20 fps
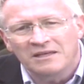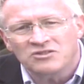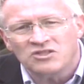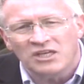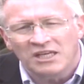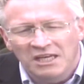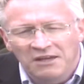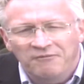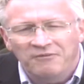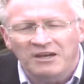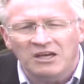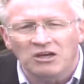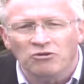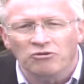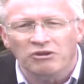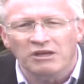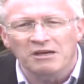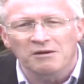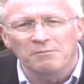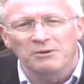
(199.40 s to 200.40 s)

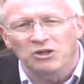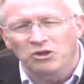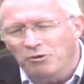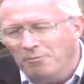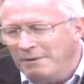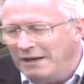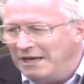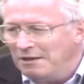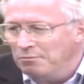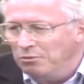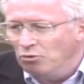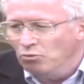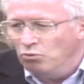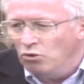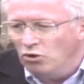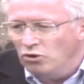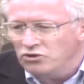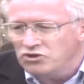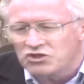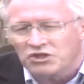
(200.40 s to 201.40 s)
Significant thing about the Bible
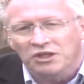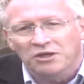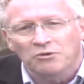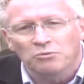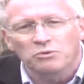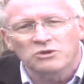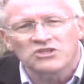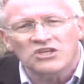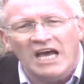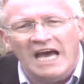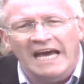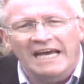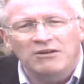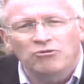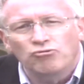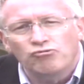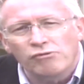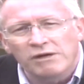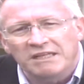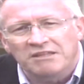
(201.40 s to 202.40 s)
was that it was
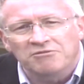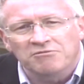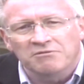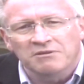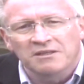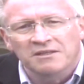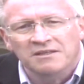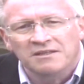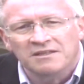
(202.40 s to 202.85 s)
handwritten.